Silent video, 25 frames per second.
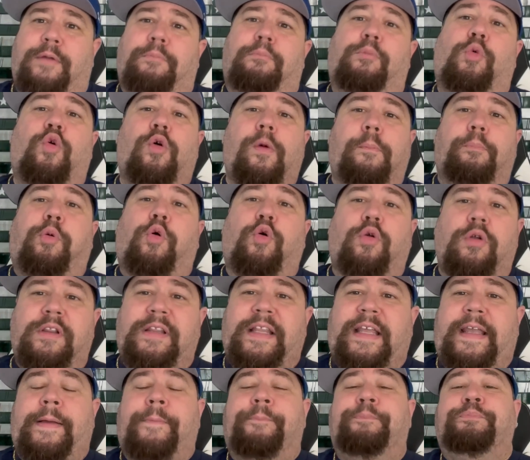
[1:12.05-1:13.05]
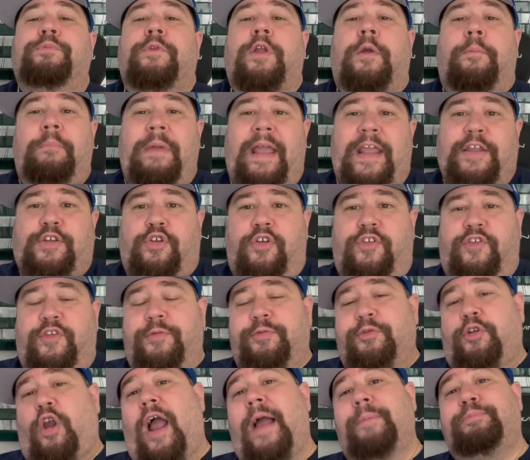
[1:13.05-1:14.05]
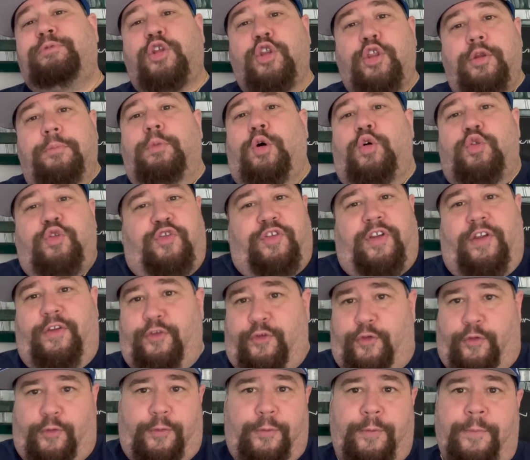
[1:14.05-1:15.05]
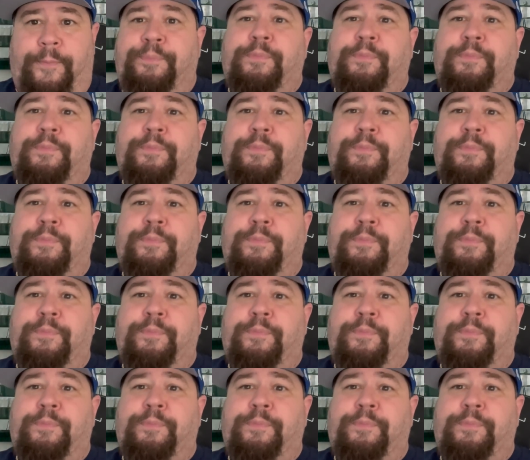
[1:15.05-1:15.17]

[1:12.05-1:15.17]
More importantly, make sure you subscribe to the most censored,